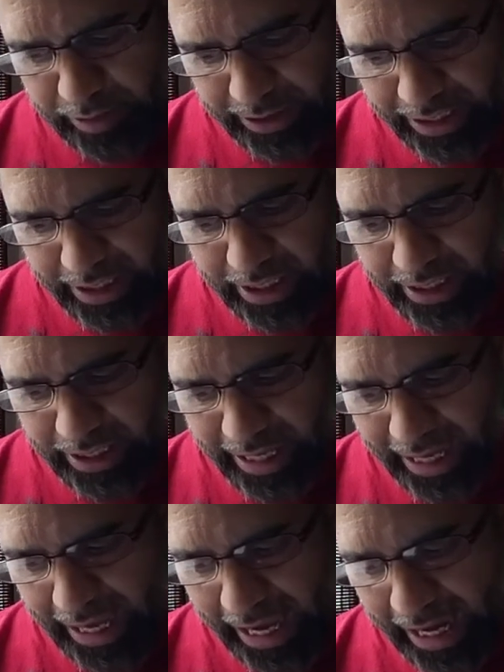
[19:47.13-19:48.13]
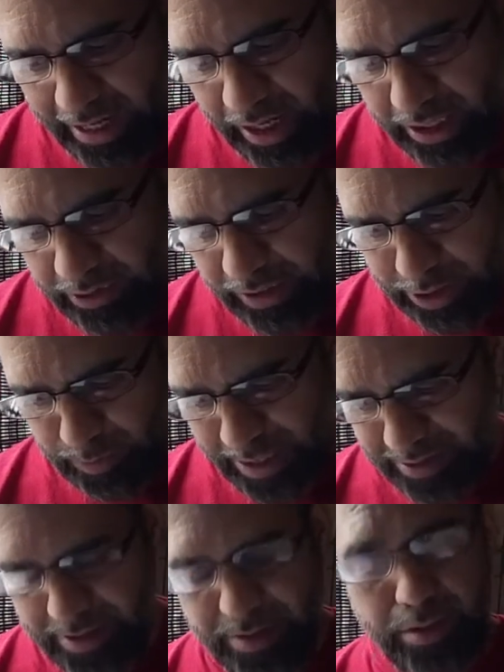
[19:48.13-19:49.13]
cleaning and other
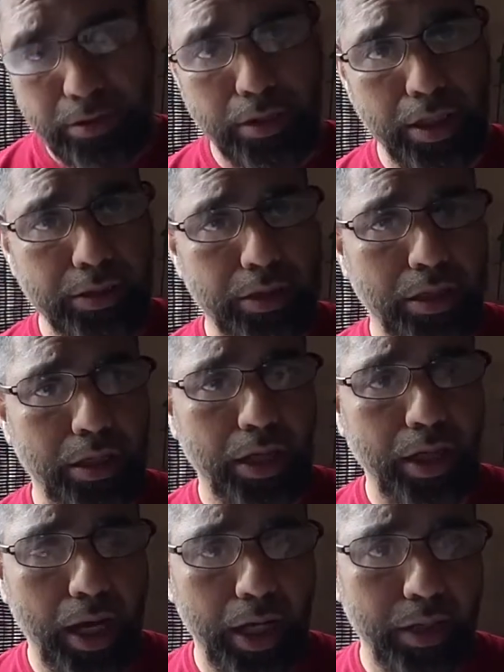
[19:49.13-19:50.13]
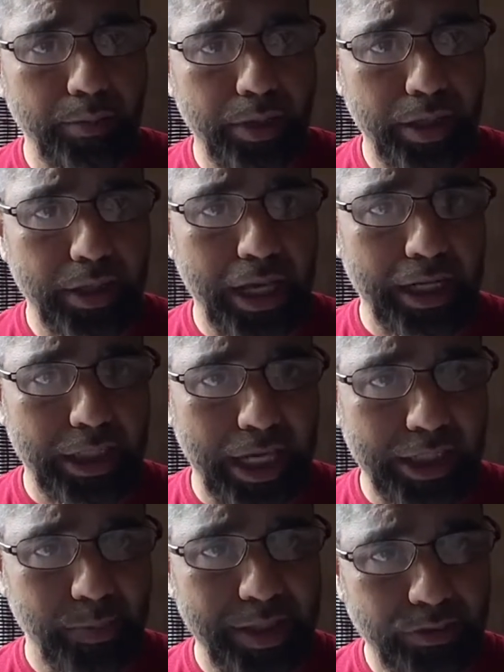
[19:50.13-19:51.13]
expenses. There's a column in that
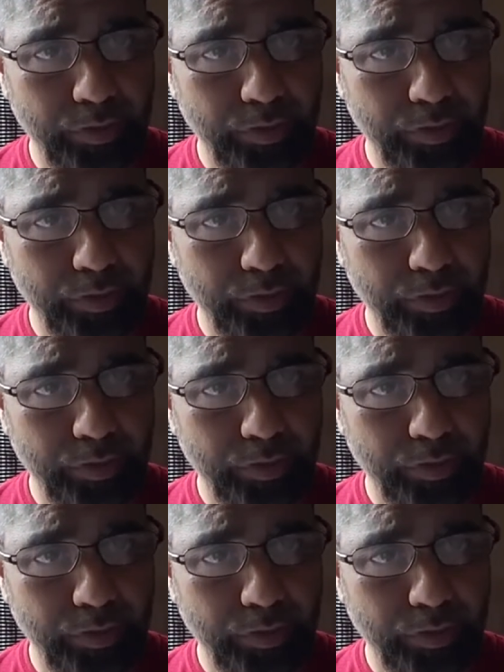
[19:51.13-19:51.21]
expense